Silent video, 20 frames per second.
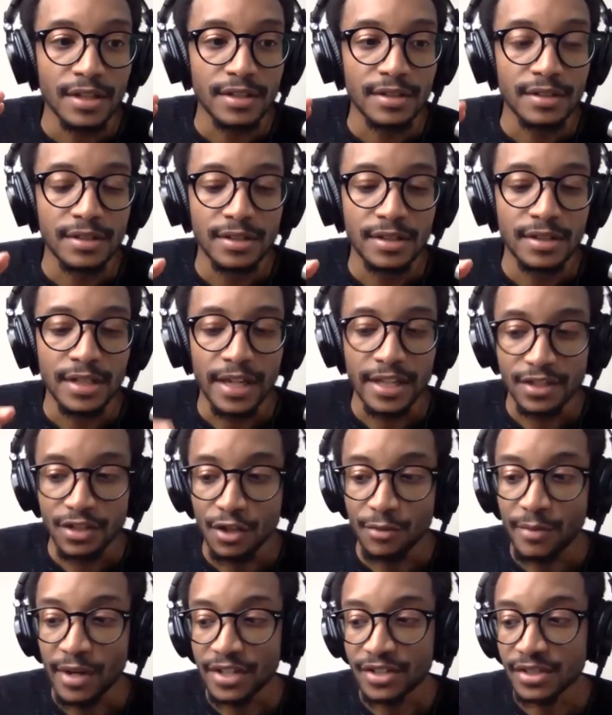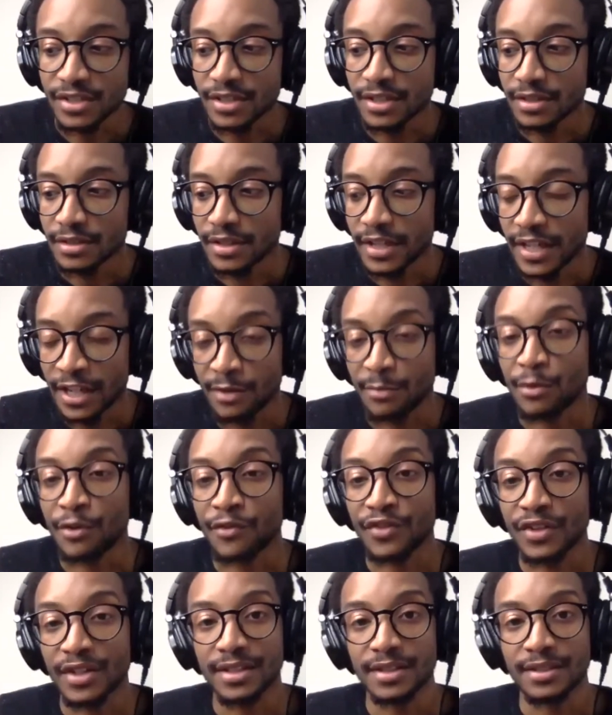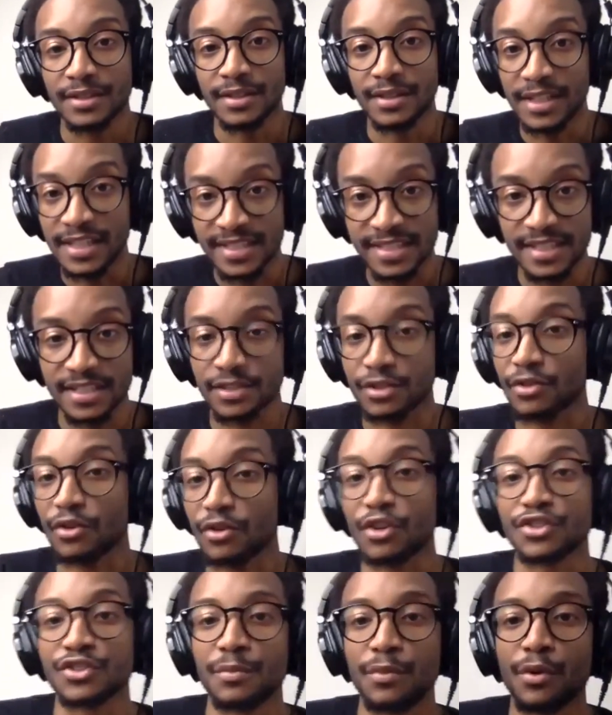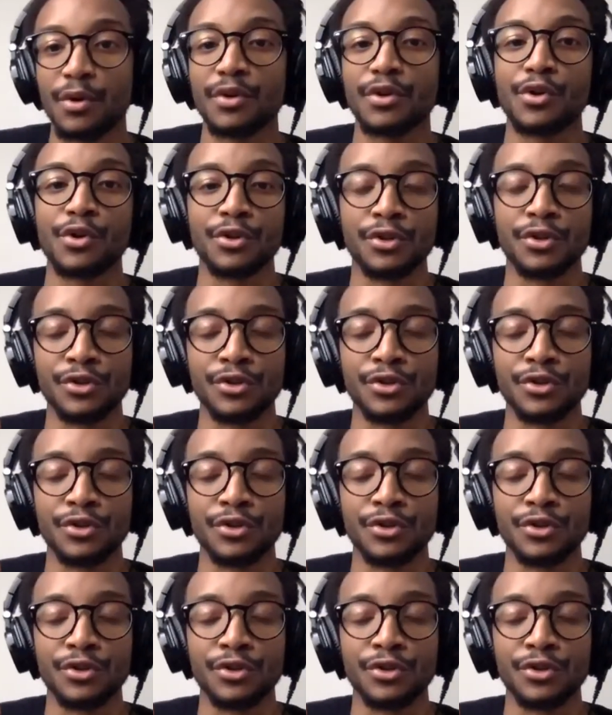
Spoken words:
the SLR Magic anamorphic lenses across the board are